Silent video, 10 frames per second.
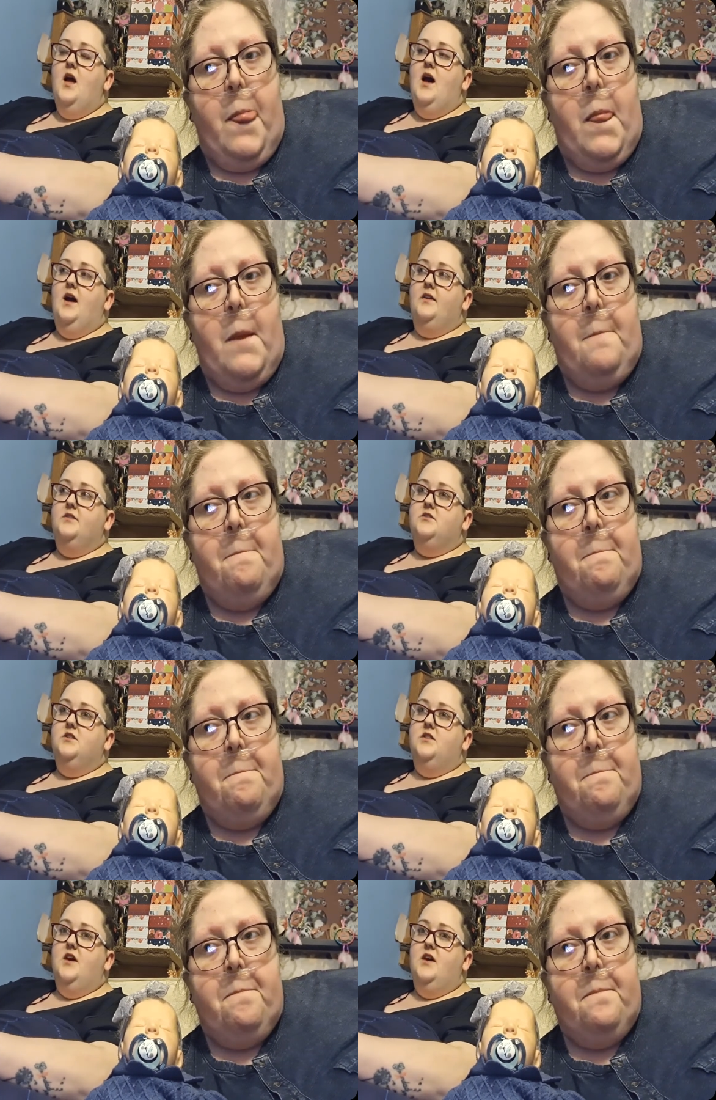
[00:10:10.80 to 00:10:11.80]
Speaker 1: and
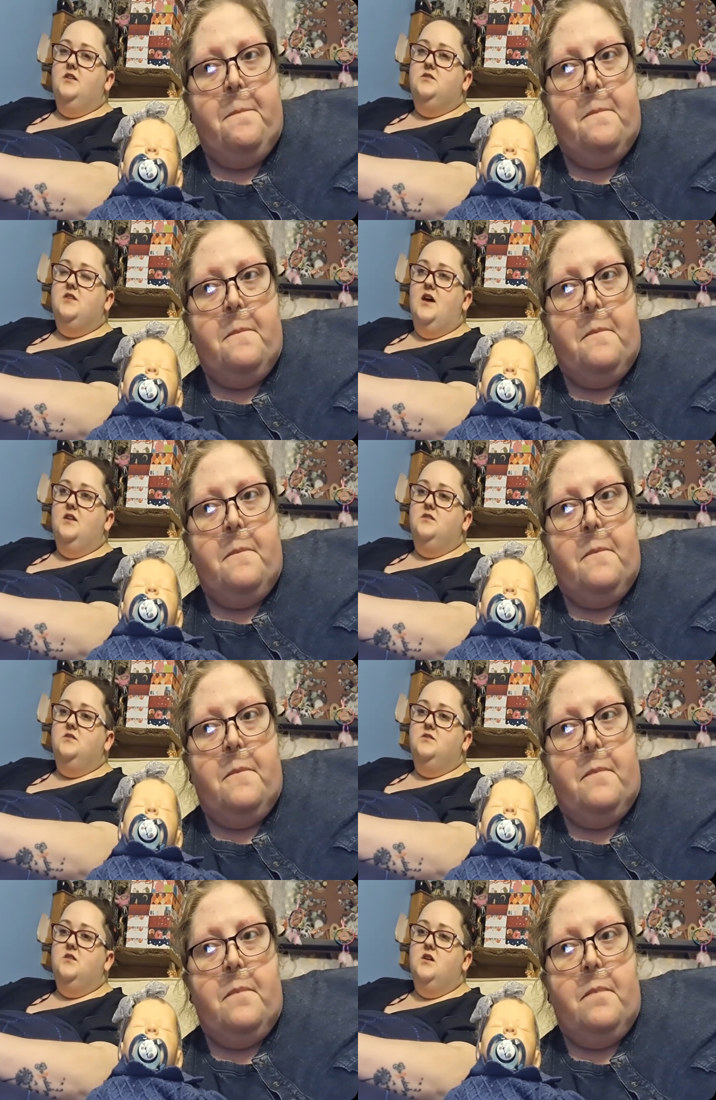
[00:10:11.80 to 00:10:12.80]
they
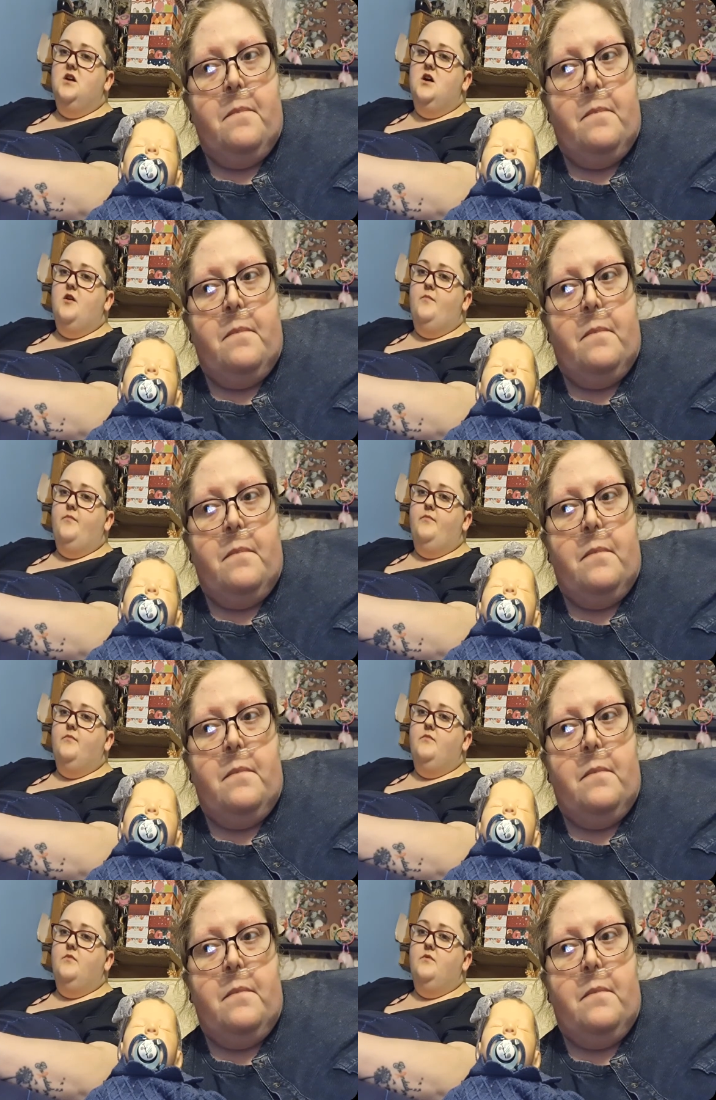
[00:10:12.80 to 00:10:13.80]
send um,
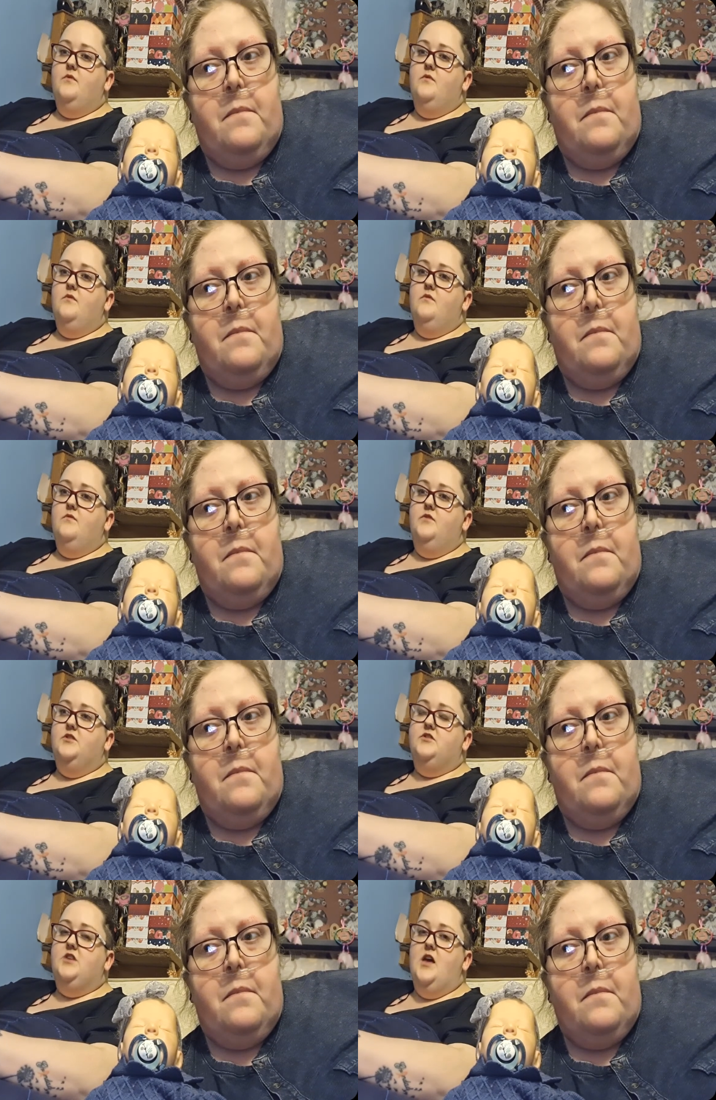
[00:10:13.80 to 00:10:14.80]
the
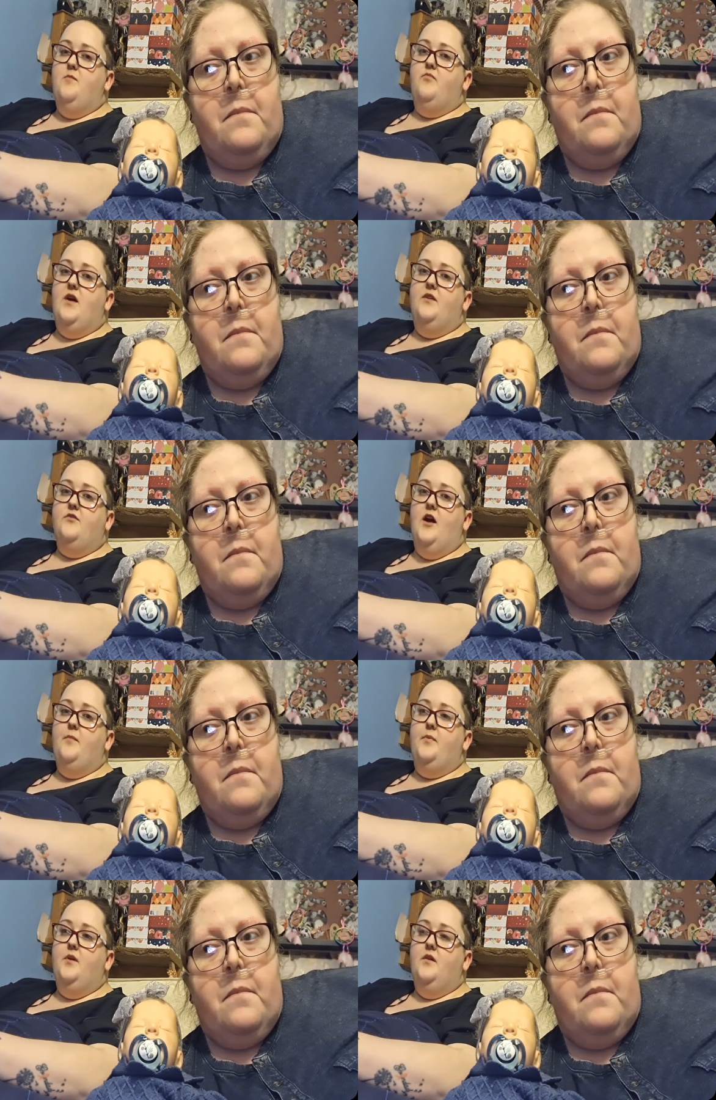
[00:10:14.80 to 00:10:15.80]
same brand rep
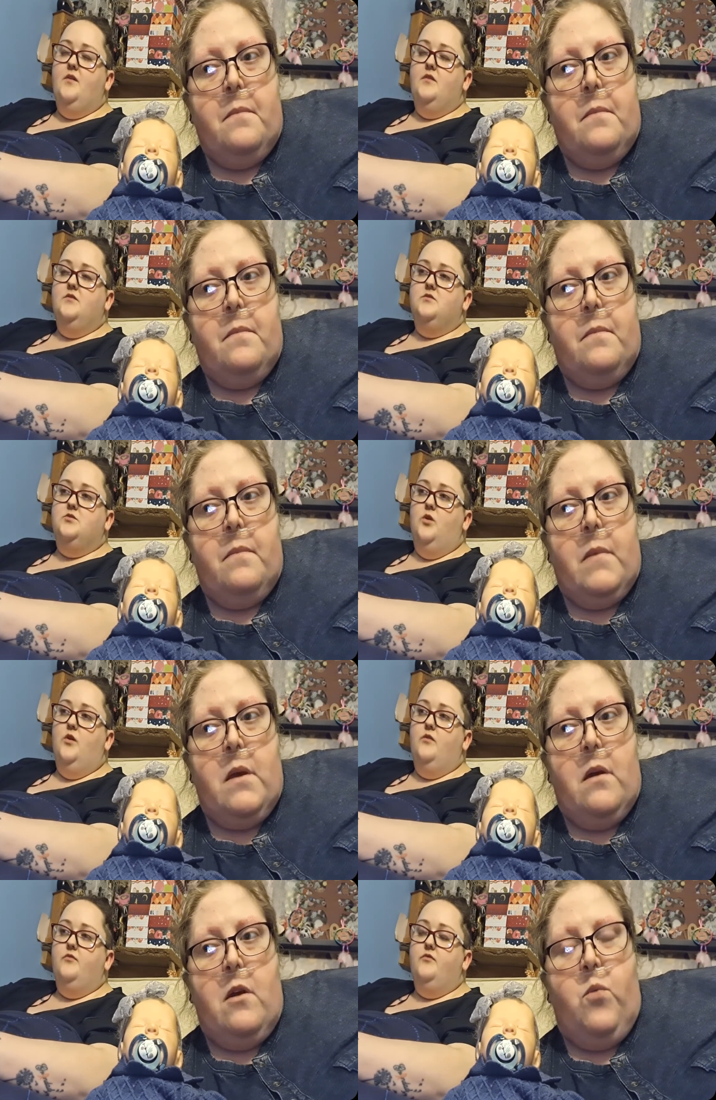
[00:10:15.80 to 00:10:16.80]
sort
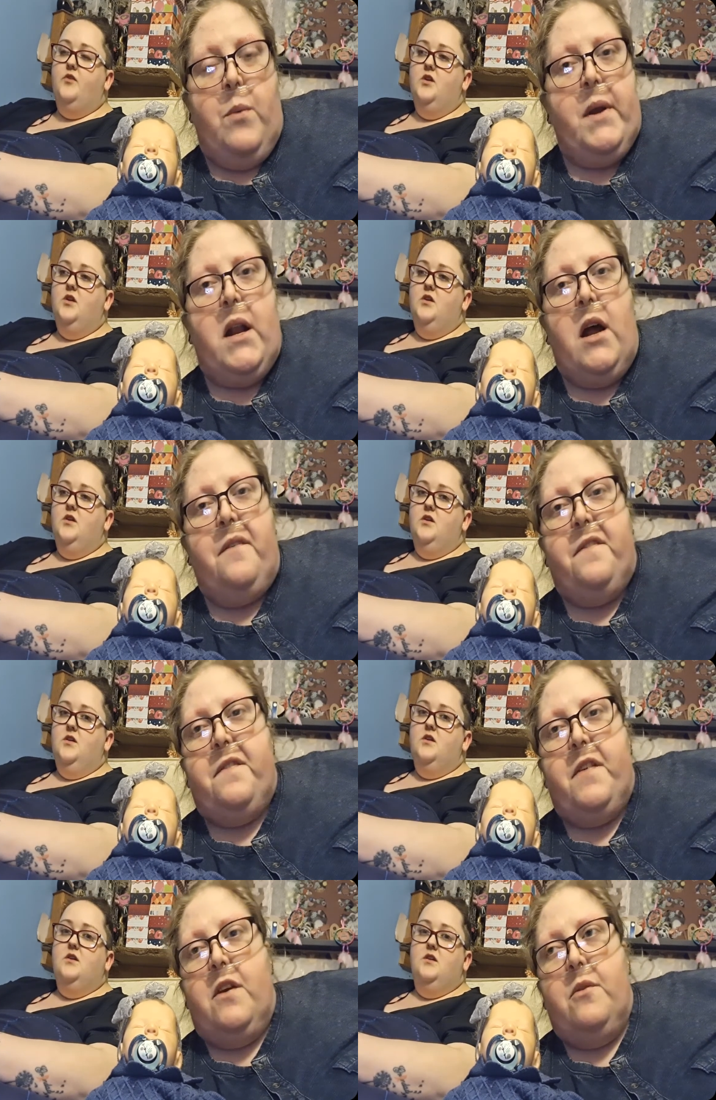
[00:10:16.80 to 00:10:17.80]
of.
Speaker 2: We would love
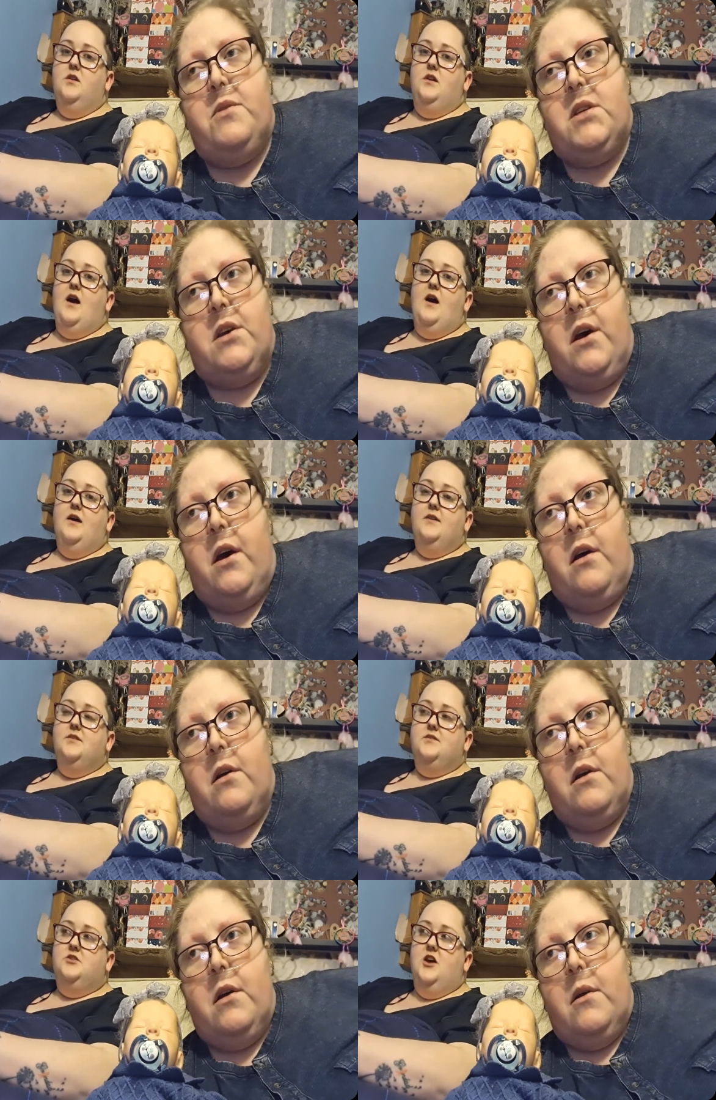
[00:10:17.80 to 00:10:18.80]
for you to. Yeah,
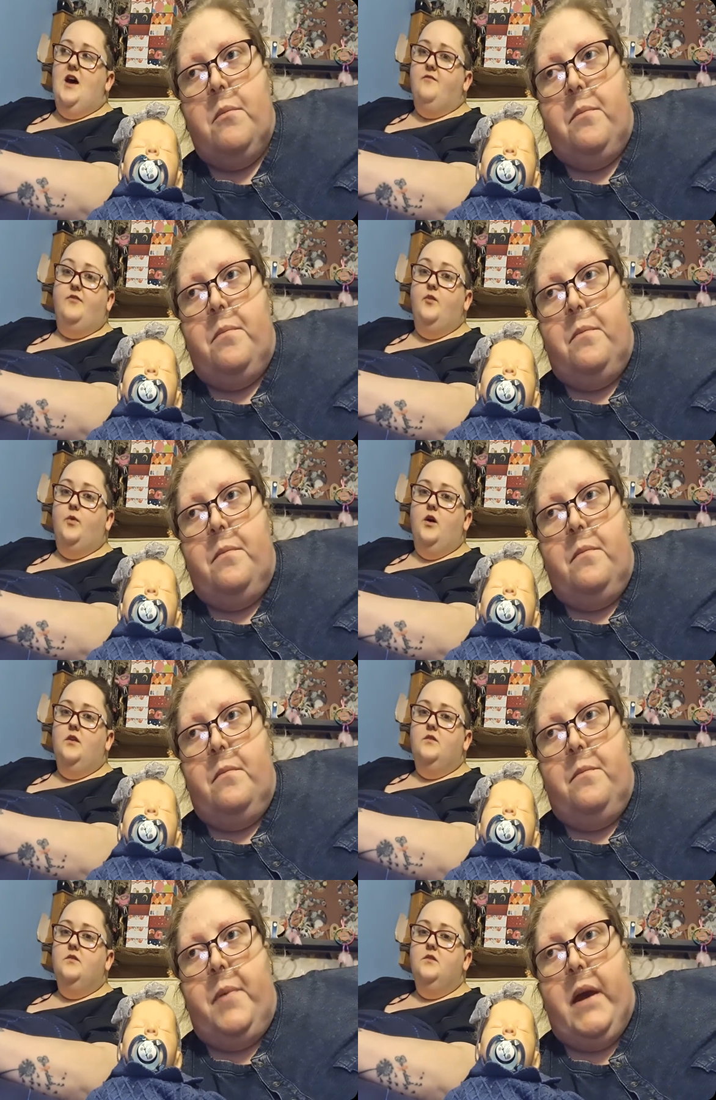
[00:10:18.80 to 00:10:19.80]
Speaker 1: to
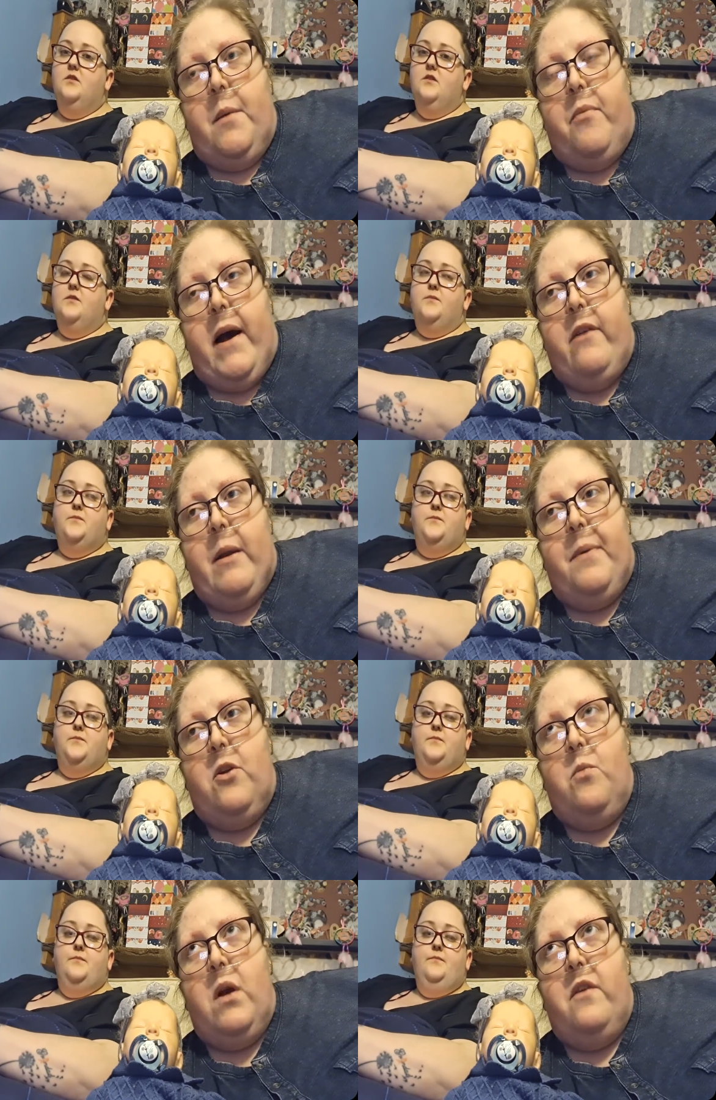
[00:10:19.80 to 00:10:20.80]
everyone.
Speaker 2: Be a brand rep. And
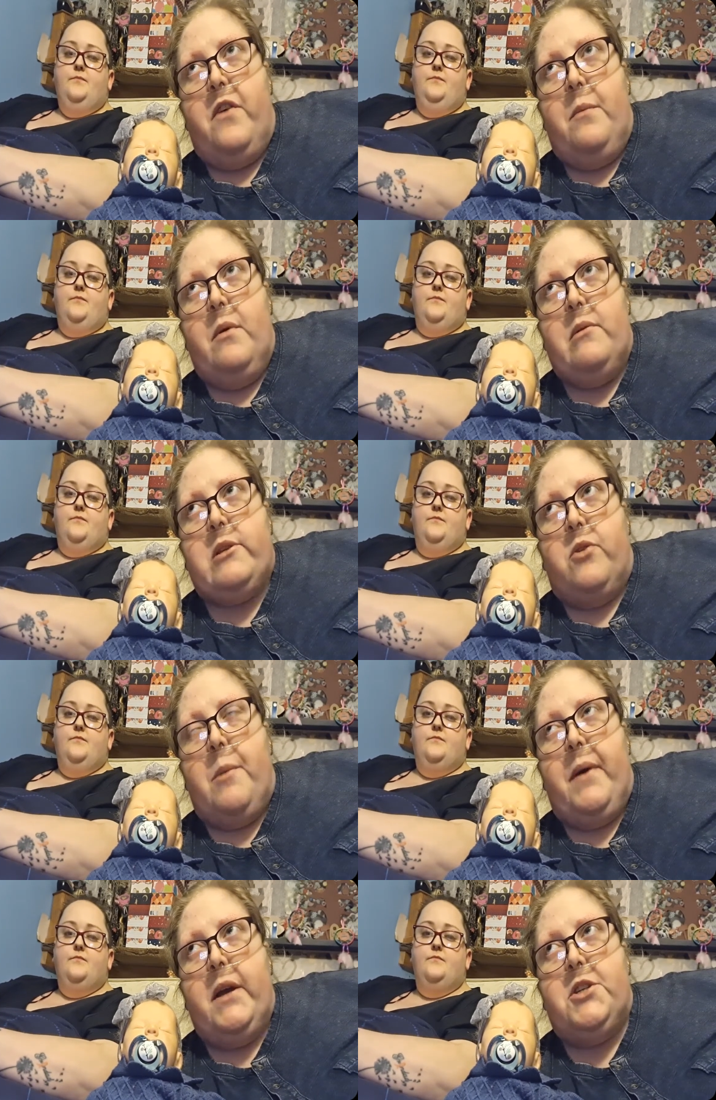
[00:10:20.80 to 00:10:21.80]
on one of them, it was on a
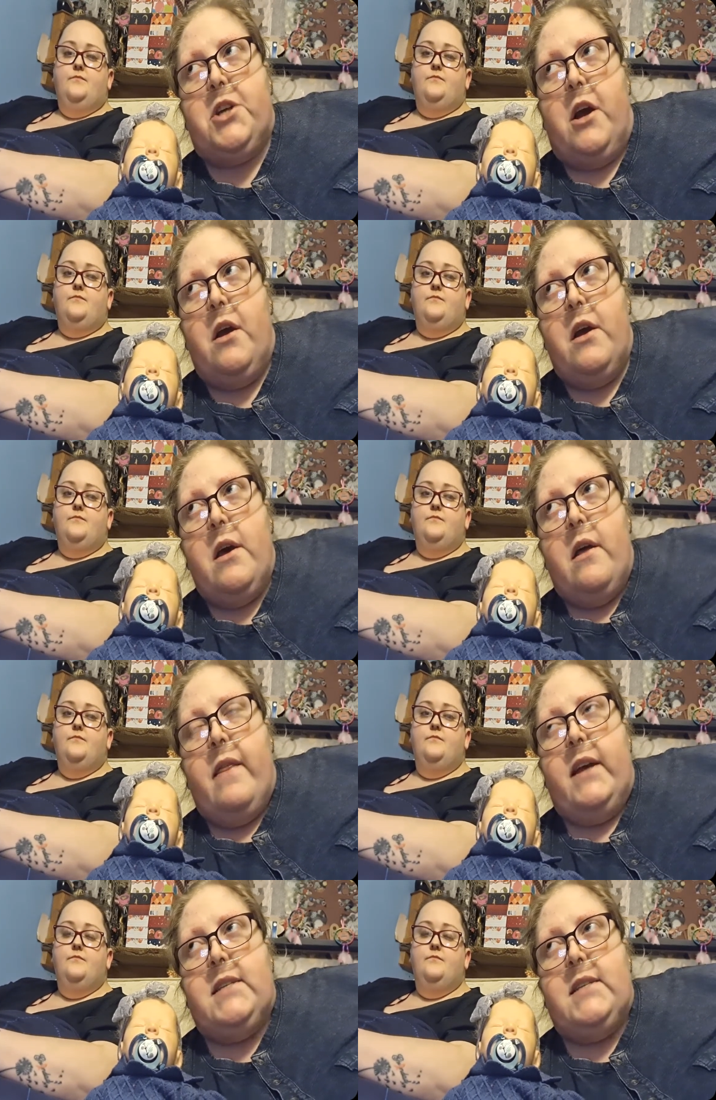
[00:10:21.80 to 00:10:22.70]
picture, they